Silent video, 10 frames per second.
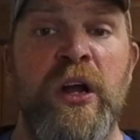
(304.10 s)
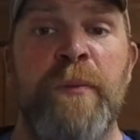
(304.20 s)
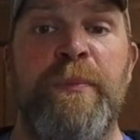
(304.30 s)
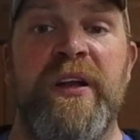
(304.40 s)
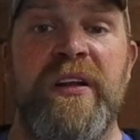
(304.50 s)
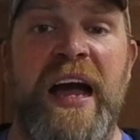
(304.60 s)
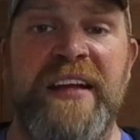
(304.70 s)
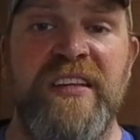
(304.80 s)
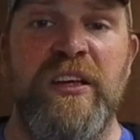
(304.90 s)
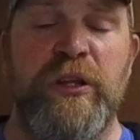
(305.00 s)
but
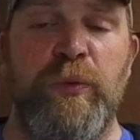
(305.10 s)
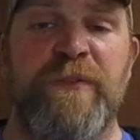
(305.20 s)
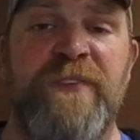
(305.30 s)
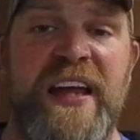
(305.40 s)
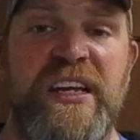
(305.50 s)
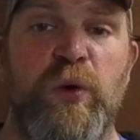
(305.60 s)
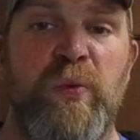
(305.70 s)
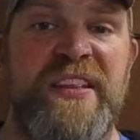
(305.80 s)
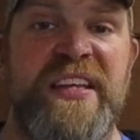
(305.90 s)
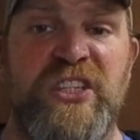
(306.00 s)
ideally we're finding a
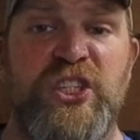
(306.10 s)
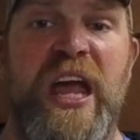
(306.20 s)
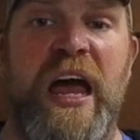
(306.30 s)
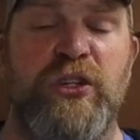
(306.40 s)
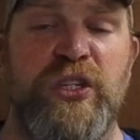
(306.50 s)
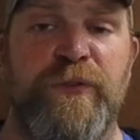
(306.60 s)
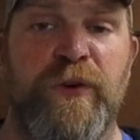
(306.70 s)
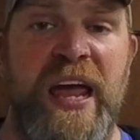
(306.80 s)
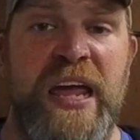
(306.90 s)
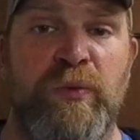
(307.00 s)
weight that's challenging
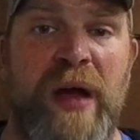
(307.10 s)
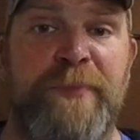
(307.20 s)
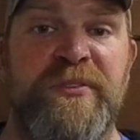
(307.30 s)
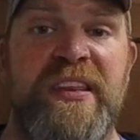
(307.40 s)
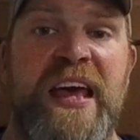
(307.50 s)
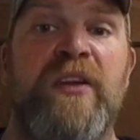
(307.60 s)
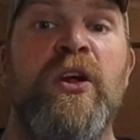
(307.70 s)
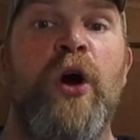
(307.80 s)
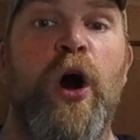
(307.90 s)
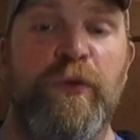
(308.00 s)
for 8 reps, and then
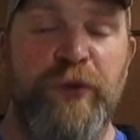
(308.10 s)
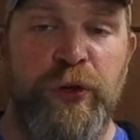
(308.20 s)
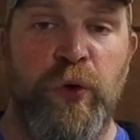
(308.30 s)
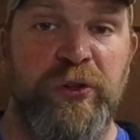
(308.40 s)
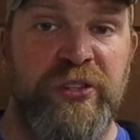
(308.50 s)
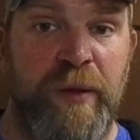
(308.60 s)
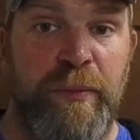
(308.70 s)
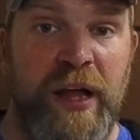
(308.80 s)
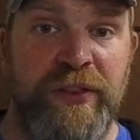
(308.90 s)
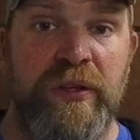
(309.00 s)
over the course of the
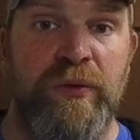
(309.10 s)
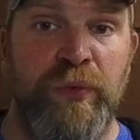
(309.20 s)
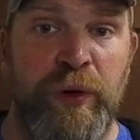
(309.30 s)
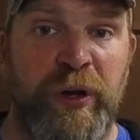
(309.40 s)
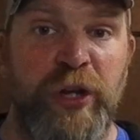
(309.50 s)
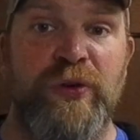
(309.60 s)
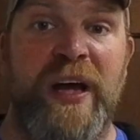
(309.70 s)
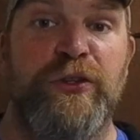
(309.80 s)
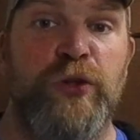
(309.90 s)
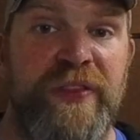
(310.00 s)
month, we want to try
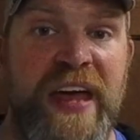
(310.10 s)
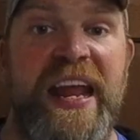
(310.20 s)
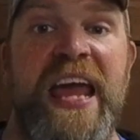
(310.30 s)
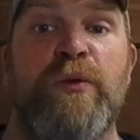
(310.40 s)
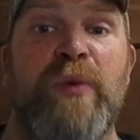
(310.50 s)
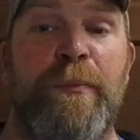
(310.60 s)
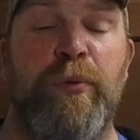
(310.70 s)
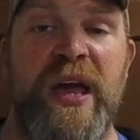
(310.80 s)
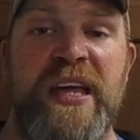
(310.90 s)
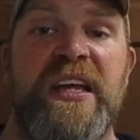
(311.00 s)
to turn that 8 rep
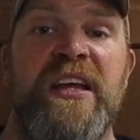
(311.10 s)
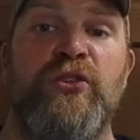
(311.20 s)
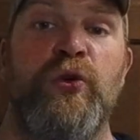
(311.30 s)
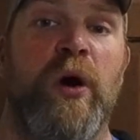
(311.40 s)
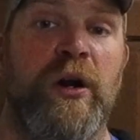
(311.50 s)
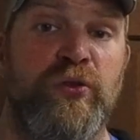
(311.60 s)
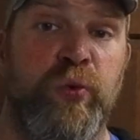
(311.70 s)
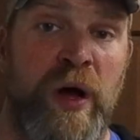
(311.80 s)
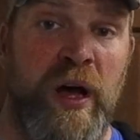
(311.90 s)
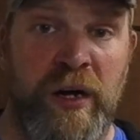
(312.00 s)
weight into our
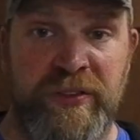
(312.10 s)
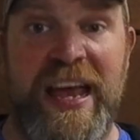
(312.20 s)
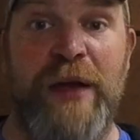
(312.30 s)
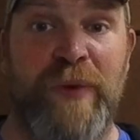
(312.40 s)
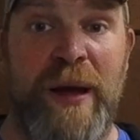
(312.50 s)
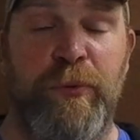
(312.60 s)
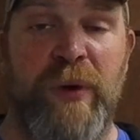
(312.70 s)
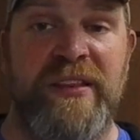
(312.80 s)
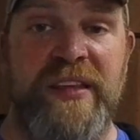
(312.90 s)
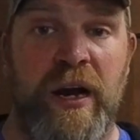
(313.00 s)
10 rep
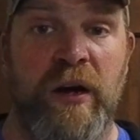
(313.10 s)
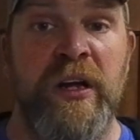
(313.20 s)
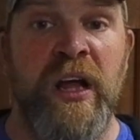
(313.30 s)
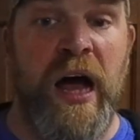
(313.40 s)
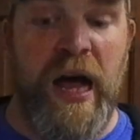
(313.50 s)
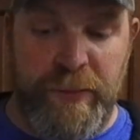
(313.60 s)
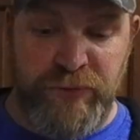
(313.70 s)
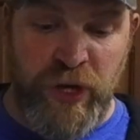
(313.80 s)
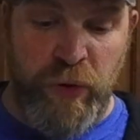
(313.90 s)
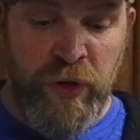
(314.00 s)
weight there.
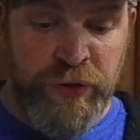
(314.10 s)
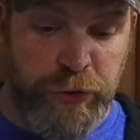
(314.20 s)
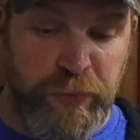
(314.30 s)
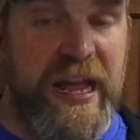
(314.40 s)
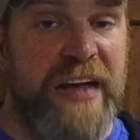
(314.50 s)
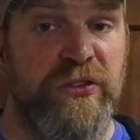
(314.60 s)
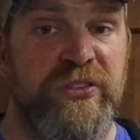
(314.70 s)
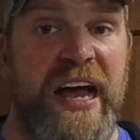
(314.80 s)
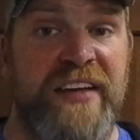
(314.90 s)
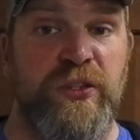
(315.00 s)
So the 3
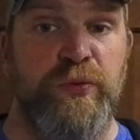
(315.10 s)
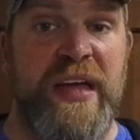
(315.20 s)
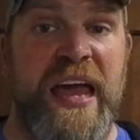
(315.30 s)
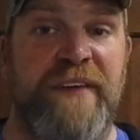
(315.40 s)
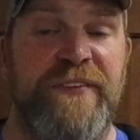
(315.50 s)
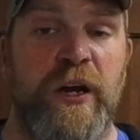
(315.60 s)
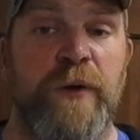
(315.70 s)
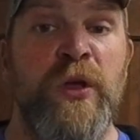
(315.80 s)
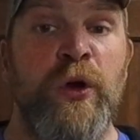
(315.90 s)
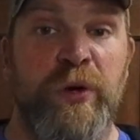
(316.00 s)
exercises we have here,
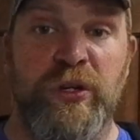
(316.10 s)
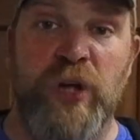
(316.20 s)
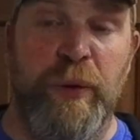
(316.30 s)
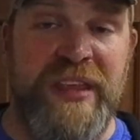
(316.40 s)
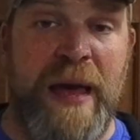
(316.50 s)
we're going to start with that